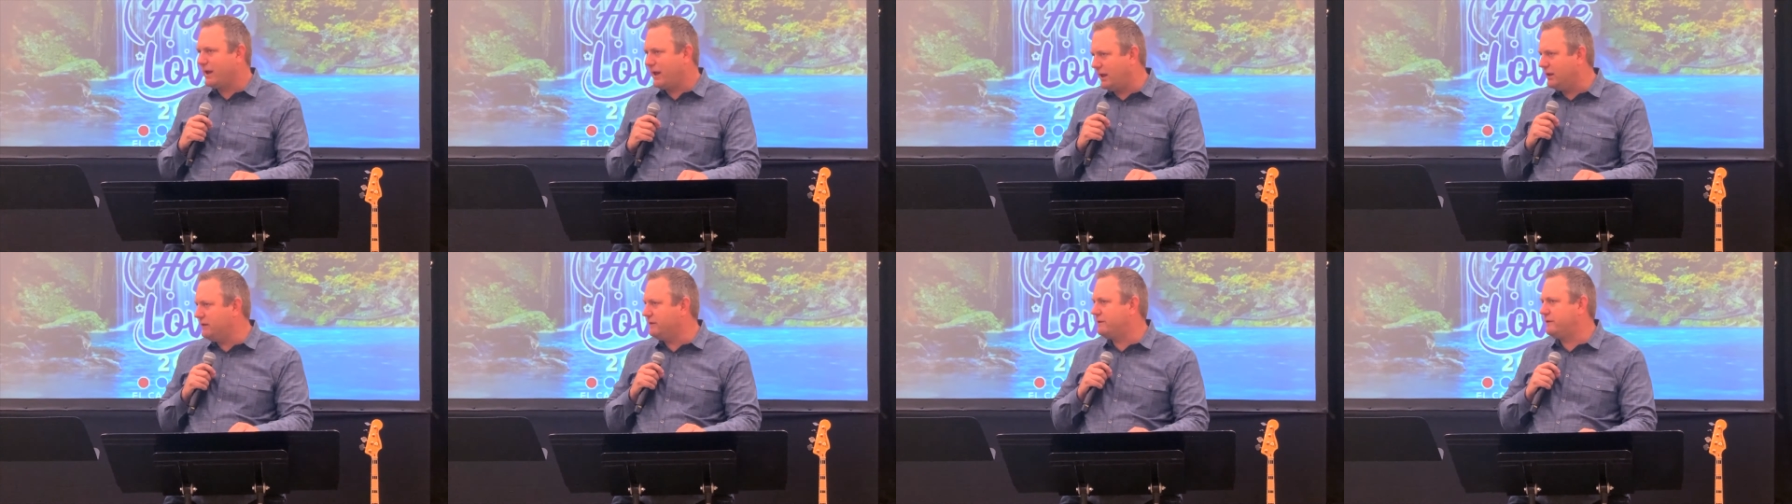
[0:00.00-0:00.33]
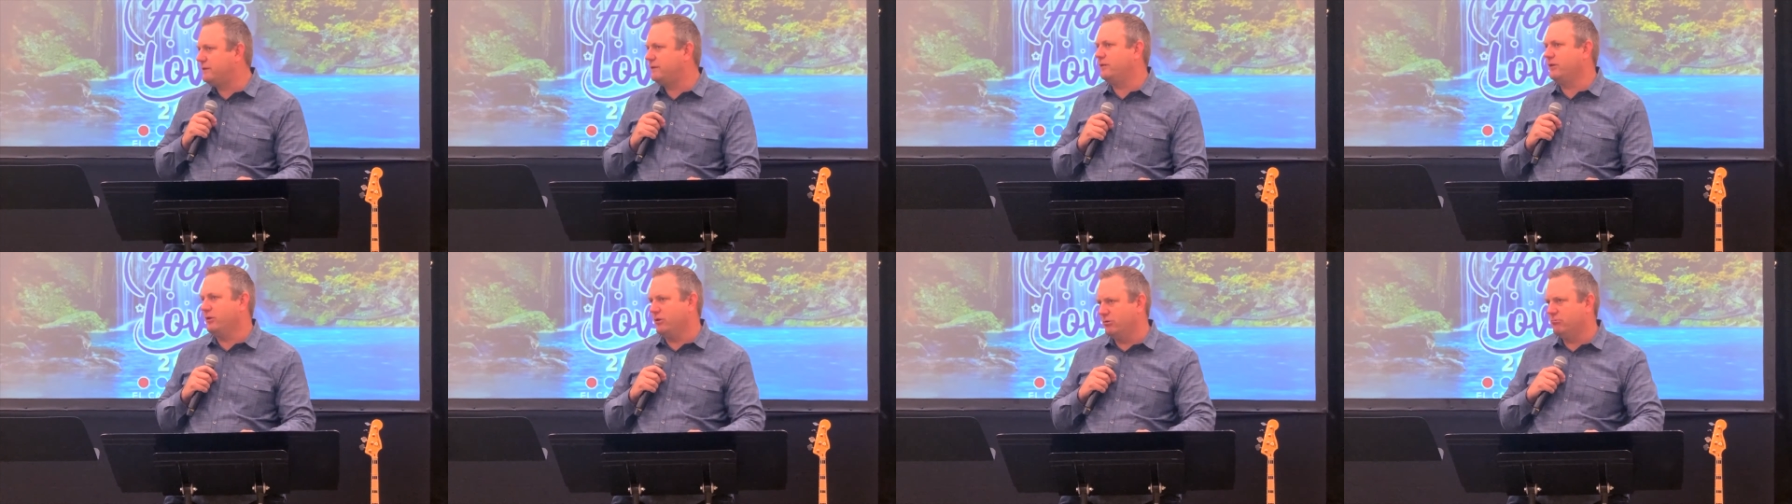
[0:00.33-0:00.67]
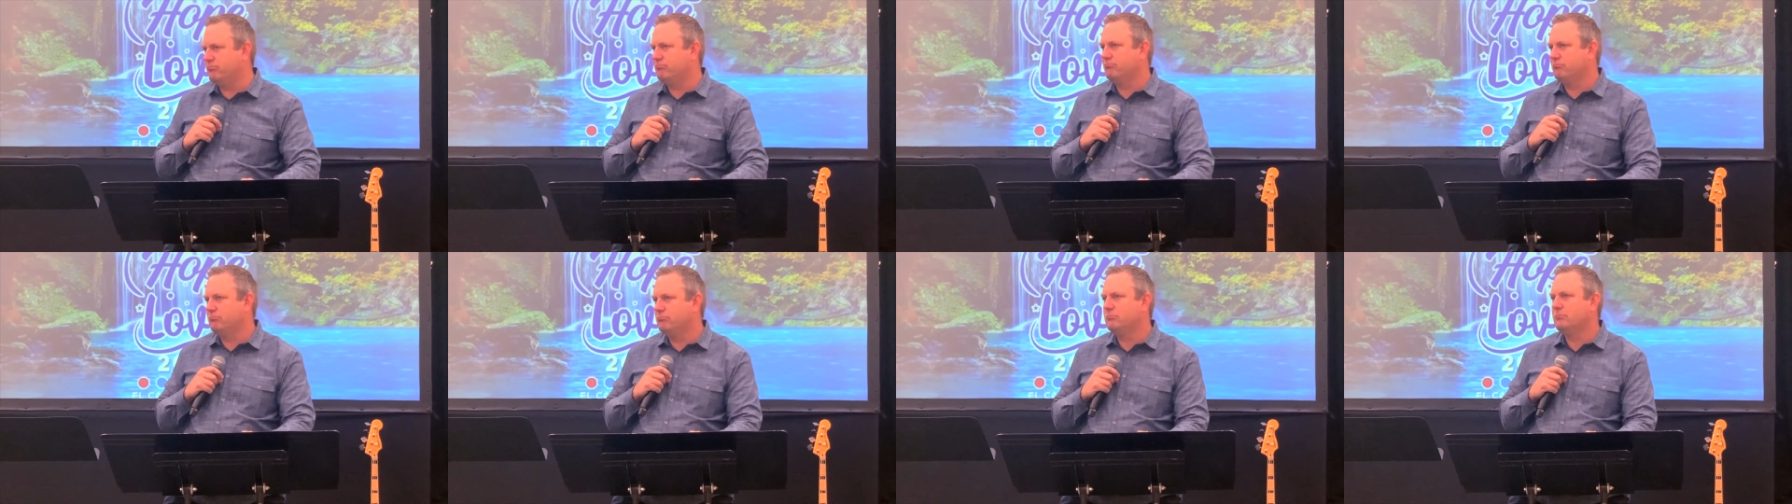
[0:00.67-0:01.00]
against you.
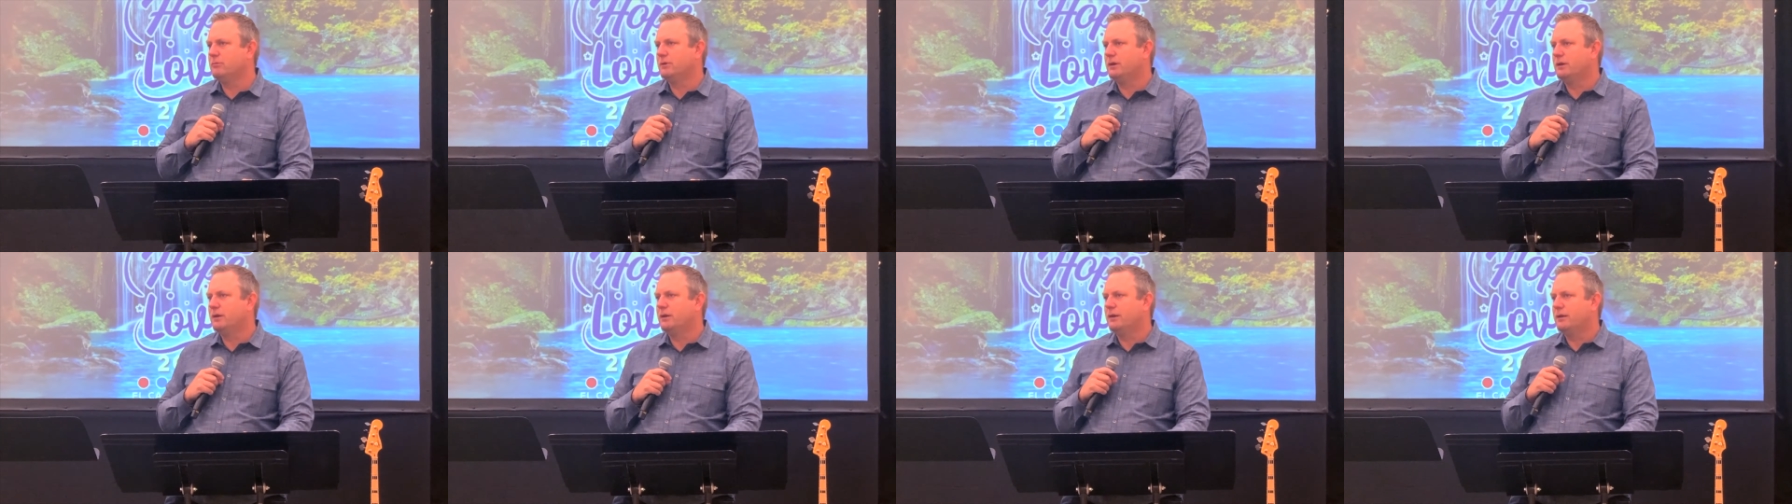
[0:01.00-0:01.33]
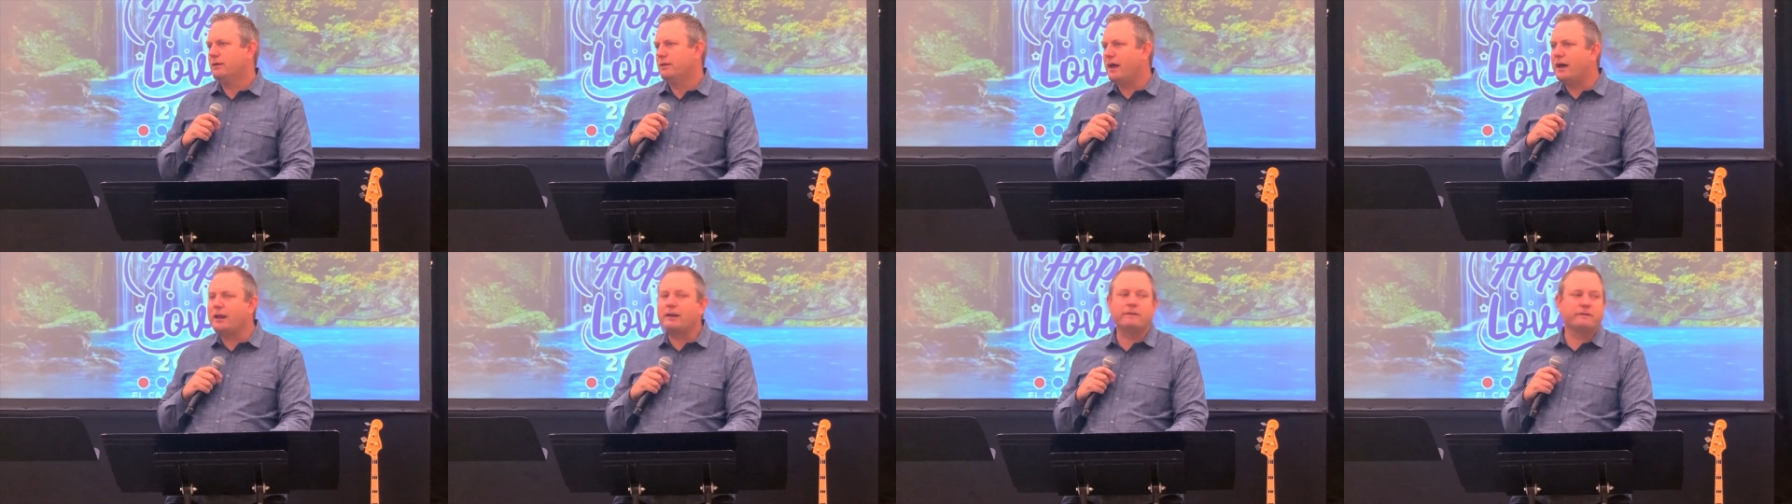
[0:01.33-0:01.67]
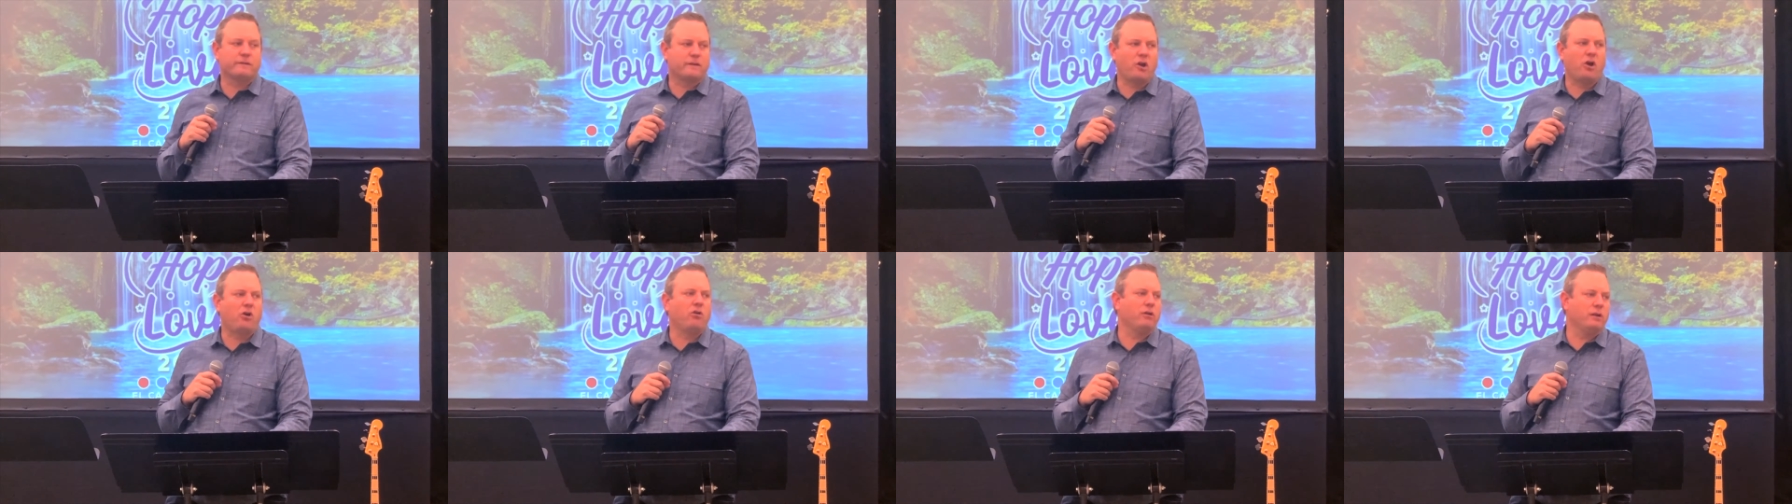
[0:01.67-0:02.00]
That
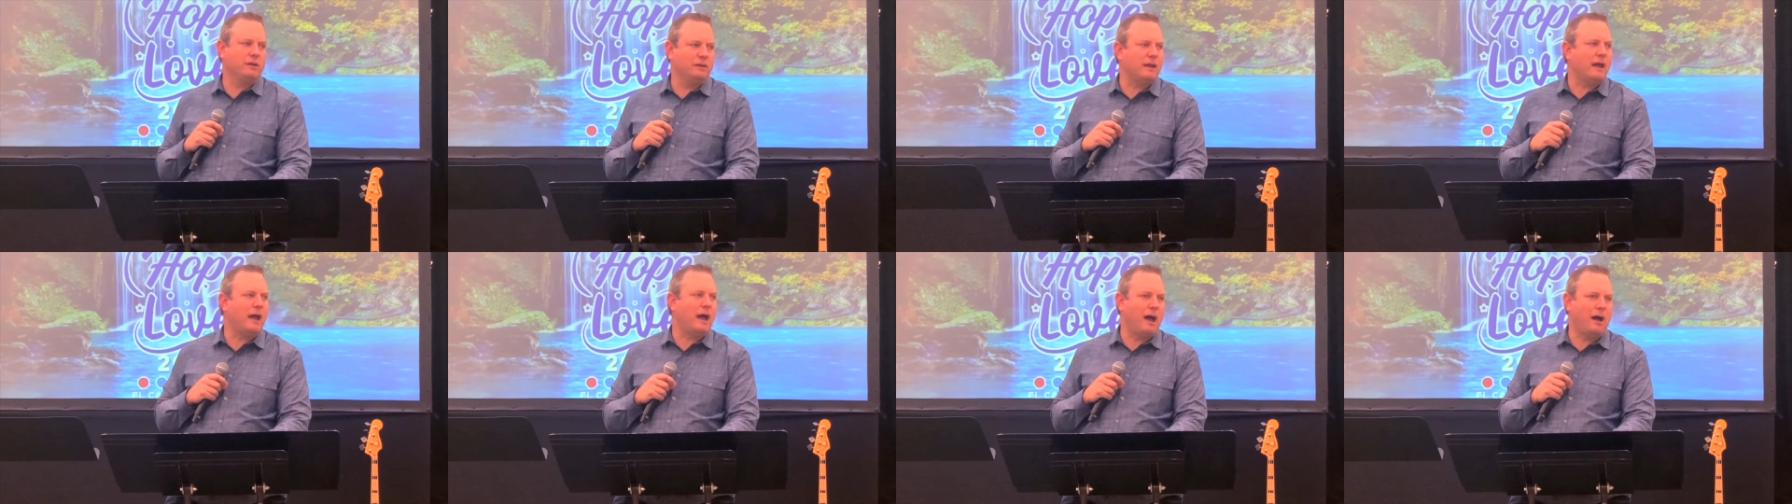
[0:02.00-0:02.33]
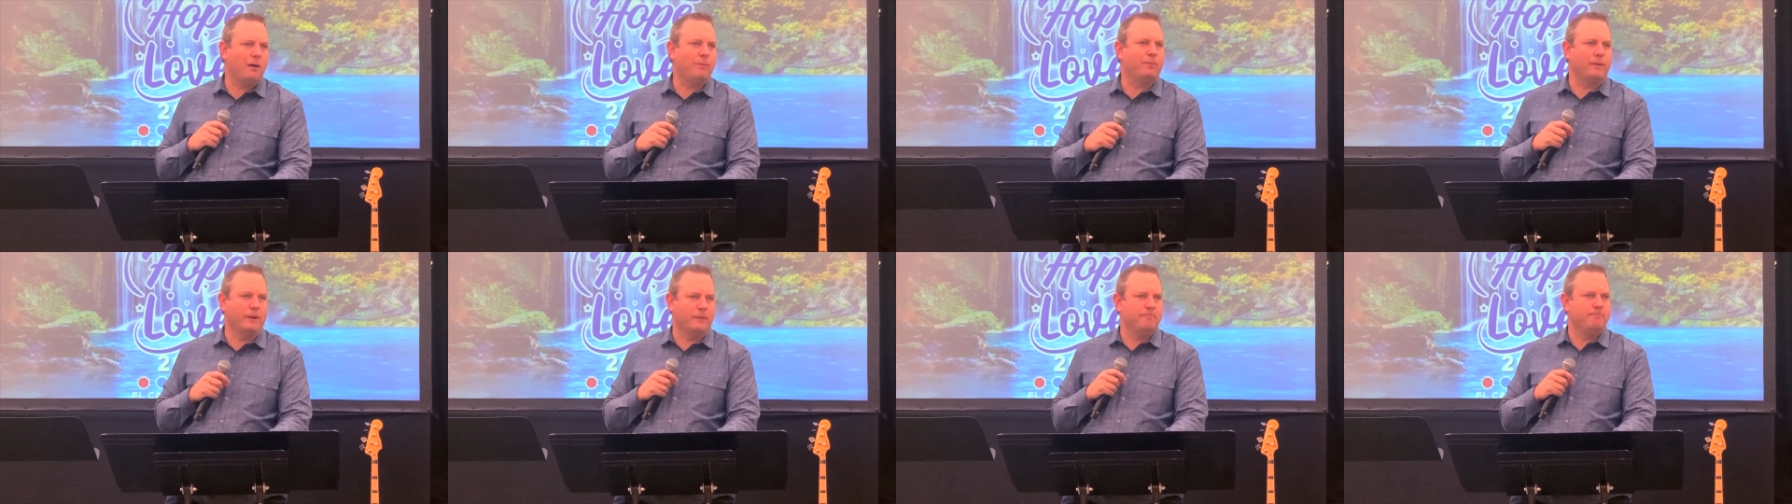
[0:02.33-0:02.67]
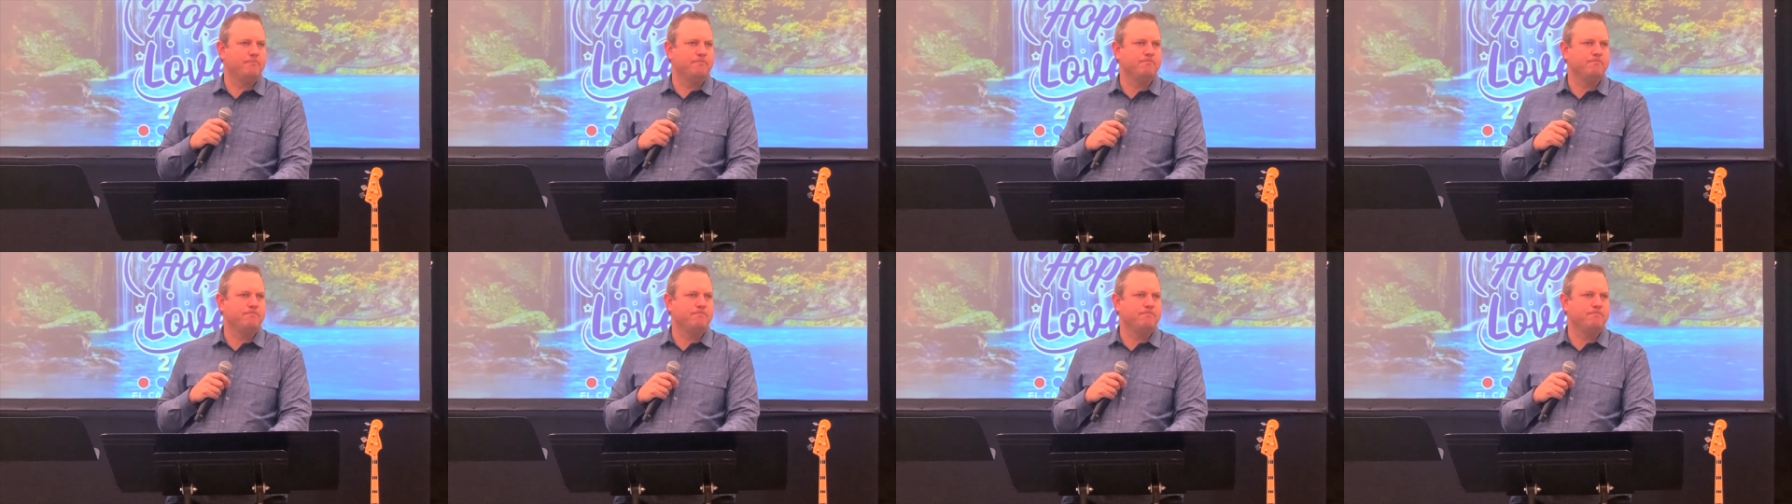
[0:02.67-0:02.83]
is going to happen.